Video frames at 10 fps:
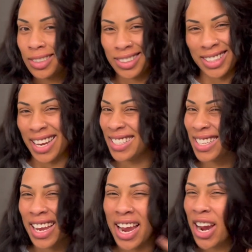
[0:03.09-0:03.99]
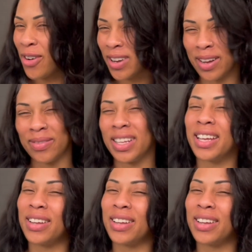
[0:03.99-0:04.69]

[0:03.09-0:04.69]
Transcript: sexy hair, what I'm looking